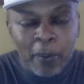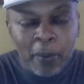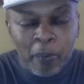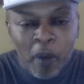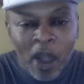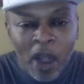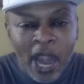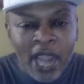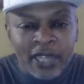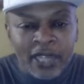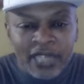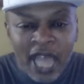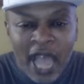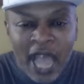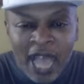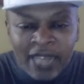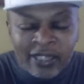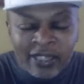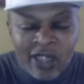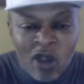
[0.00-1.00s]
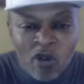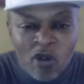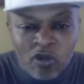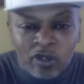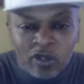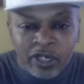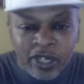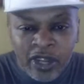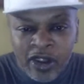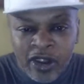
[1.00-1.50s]
prize, I
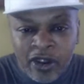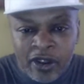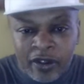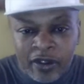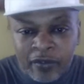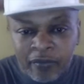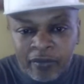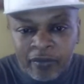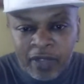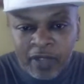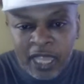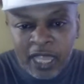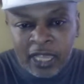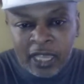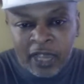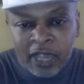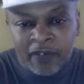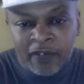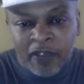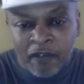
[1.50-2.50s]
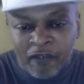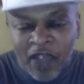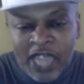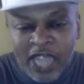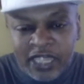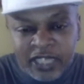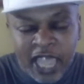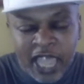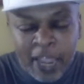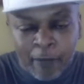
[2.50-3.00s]
don't care. If the
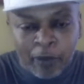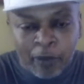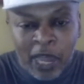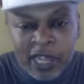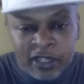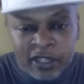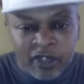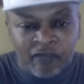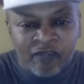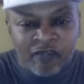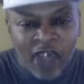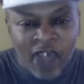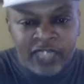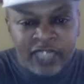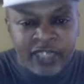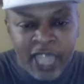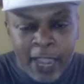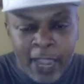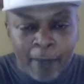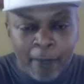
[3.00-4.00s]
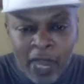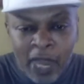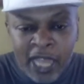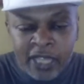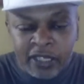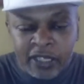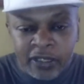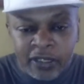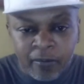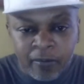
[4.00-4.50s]
fight take place, the fight take
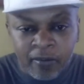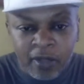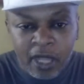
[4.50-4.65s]
place.